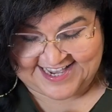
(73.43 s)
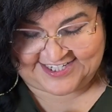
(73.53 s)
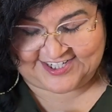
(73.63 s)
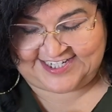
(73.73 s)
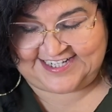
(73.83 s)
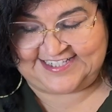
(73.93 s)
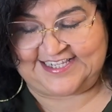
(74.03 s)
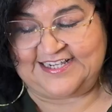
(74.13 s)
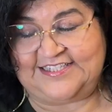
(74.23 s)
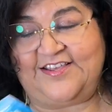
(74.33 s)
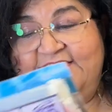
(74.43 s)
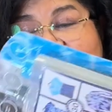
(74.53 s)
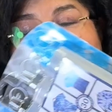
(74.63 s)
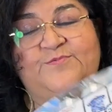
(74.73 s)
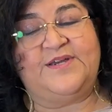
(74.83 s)
goodies. So
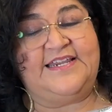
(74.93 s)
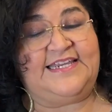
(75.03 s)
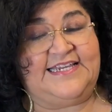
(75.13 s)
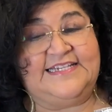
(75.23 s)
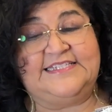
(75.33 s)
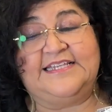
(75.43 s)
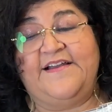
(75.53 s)
this one is